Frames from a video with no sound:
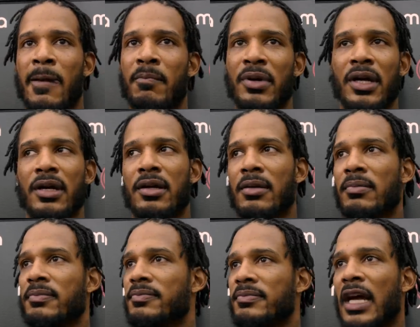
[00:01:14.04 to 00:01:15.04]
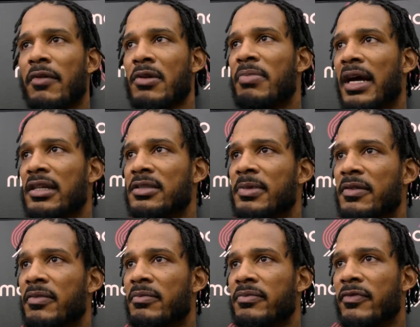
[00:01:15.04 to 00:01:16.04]
But everybody's
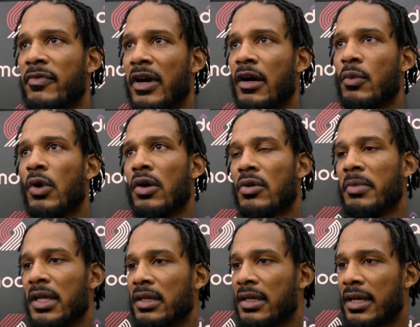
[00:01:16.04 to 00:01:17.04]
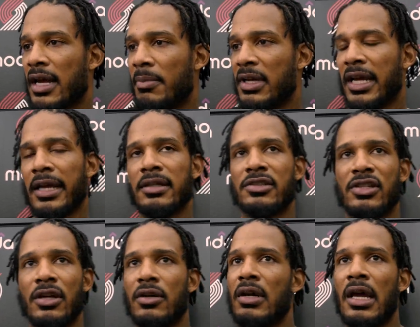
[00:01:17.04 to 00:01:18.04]
been very welcoming, accommodating,
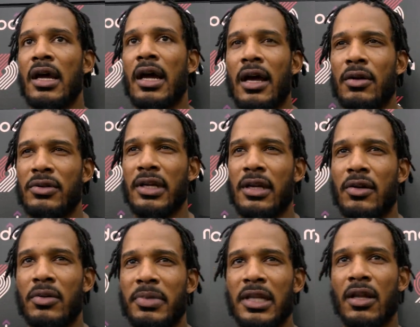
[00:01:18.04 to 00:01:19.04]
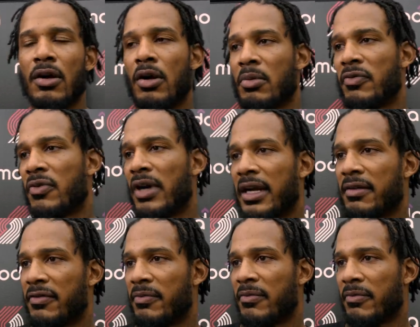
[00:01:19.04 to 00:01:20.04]
so I don't think it'll be long before I
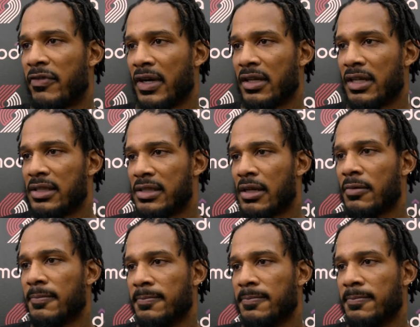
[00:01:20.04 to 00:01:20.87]
can figure things out.